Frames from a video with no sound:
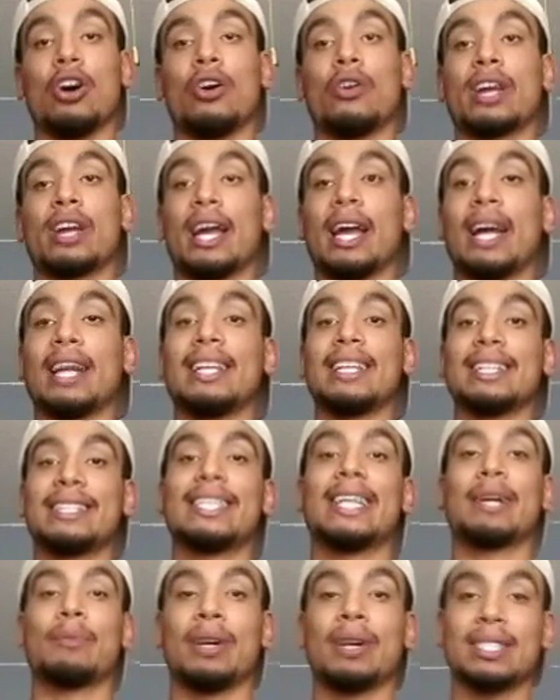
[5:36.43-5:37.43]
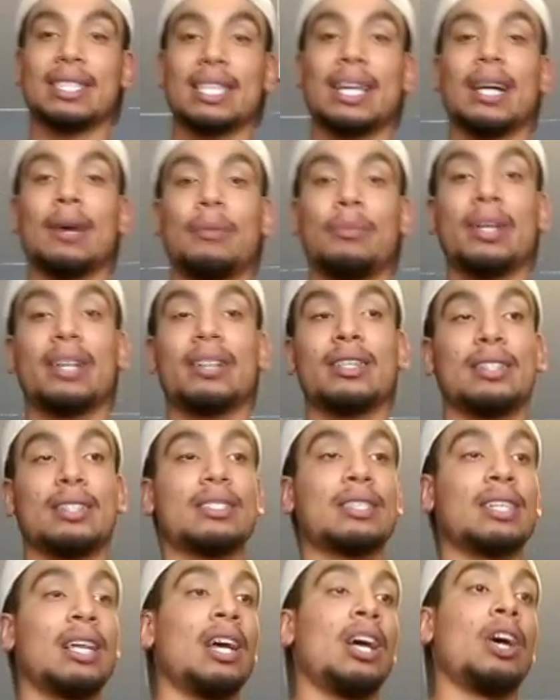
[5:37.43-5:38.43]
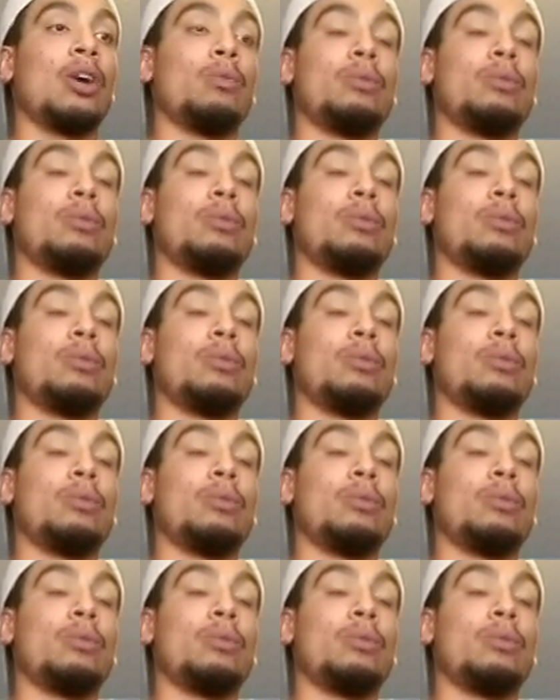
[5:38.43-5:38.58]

okay, I need to take my time, because